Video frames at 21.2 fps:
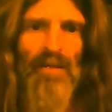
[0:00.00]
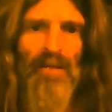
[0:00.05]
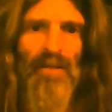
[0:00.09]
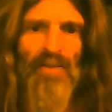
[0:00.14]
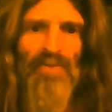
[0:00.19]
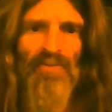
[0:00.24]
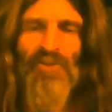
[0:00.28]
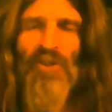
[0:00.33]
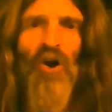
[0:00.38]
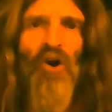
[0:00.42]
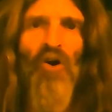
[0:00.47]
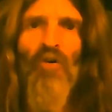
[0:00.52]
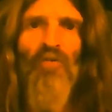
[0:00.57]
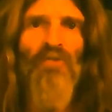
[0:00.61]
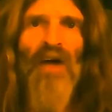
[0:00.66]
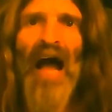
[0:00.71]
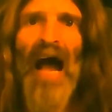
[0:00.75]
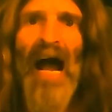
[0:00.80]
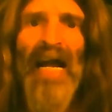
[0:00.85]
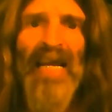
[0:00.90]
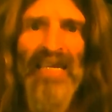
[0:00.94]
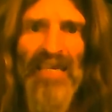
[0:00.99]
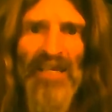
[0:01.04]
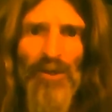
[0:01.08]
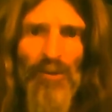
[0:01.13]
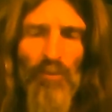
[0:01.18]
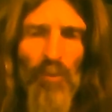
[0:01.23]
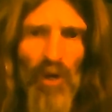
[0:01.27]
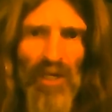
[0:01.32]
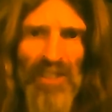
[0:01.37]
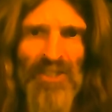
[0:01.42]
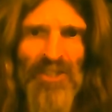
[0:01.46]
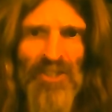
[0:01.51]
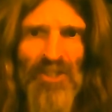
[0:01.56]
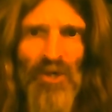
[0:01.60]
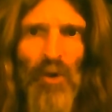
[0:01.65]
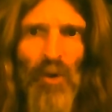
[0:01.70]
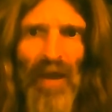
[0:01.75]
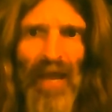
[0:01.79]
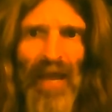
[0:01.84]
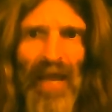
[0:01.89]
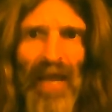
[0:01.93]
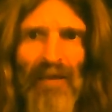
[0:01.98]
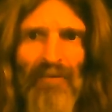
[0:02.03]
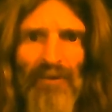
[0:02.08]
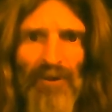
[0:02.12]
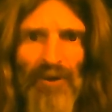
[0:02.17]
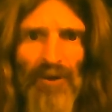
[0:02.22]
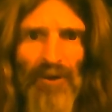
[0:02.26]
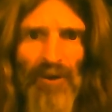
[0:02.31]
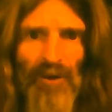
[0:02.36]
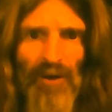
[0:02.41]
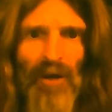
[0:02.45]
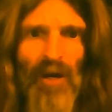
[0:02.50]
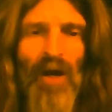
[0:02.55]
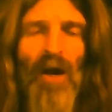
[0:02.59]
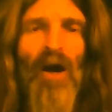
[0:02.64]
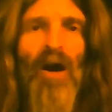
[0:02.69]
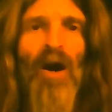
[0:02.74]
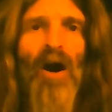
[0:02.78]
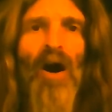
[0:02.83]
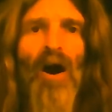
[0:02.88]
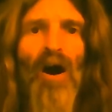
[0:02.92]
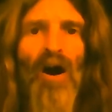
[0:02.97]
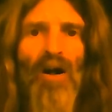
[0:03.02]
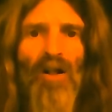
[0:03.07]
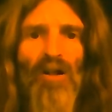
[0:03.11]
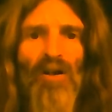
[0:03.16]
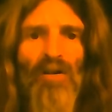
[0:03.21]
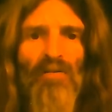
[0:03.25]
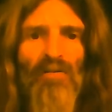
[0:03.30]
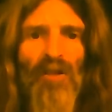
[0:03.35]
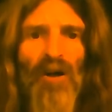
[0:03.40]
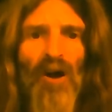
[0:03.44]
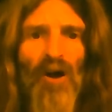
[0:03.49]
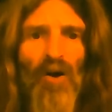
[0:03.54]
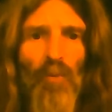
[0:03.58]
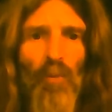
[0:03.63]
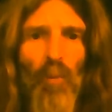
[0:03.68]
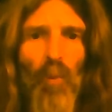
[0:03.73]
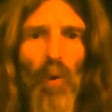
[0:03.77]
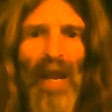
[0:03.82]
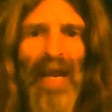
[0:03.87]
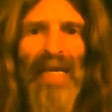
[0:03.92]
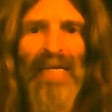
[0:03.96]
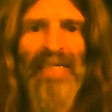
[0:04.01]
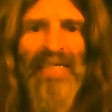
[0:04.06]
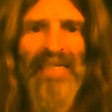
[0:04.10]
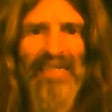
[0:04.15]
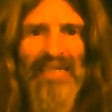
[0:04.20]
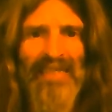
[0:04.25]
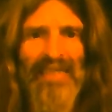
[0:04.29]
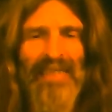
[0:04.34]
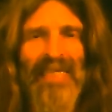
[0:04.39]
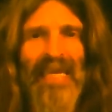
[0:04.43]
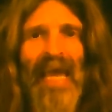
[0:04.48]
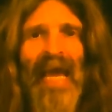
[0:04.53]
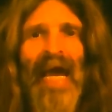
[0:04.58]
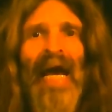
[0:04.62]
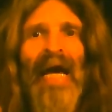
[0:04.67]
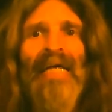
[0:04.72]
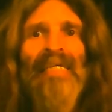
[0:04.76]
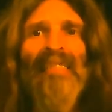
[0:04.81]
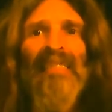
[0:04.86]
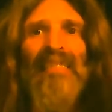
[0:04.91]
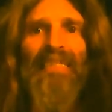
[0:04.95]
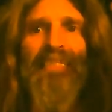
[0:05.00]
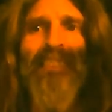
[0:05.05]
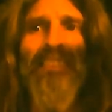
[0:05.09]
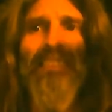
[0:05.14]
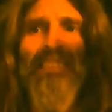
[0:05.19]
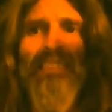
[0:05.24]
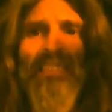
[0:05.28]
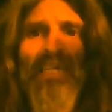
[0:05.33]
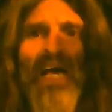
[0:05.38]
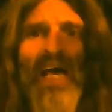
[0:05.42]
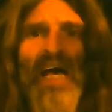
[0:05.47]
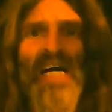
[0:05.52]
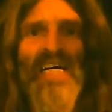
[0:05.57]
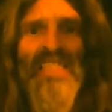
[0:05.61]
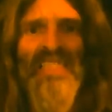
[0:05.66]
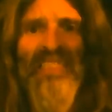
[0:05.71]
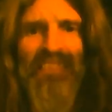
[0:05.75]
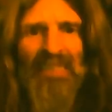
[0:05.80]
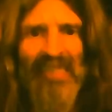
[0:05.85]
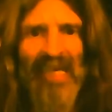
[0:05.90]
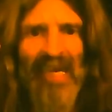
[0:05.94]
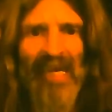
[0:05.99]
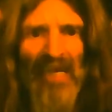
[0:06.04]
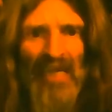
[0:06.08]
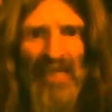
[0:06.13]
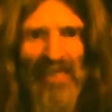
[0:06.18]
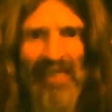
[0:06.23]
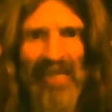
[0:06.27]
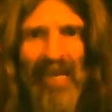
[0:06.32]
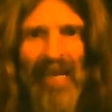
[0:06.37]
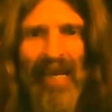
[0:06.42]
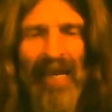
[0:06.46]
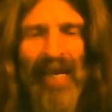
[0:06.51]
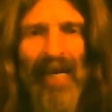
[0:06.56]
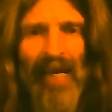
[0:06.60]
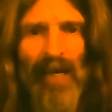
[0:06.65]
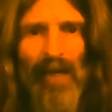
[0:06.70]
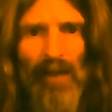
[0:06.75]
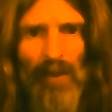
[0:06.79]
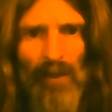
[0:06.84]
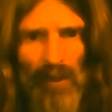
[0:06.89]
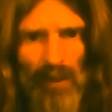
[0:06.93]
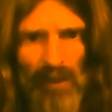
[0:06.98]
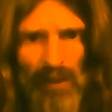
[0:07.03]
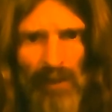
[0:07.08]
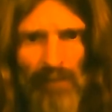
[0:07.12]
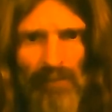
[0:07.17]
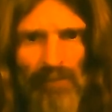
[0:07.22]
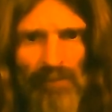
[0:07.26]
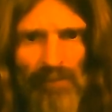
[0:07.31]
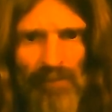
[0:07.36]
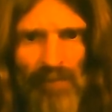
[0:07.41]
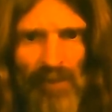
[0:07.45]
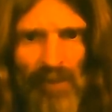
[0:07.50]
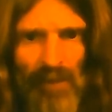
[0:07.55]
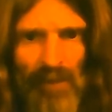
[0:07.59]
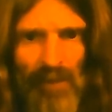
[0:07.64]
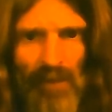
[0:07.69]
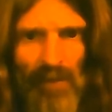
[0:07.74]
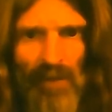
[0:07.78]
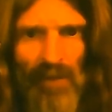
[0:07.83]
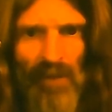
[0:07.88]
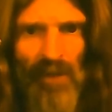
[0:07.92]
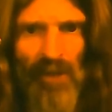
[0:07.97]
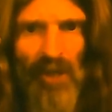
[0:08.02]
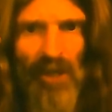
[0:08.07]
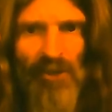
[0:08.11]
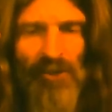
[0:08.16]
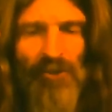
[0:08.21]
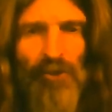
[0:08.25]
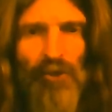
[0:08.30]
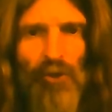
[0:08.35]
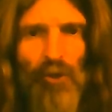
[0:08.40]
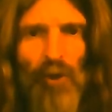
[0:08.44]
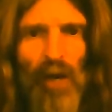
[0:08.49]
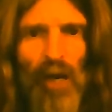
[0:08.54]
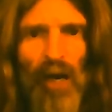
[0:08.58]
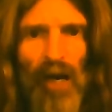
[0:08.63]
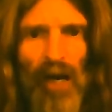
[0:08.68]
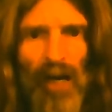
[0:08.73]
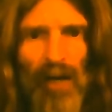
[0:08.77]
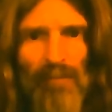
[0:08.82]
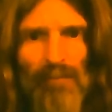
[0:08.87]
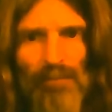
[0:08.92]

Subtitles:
No vacuum whatsoever. All of the weighted gases settle down into a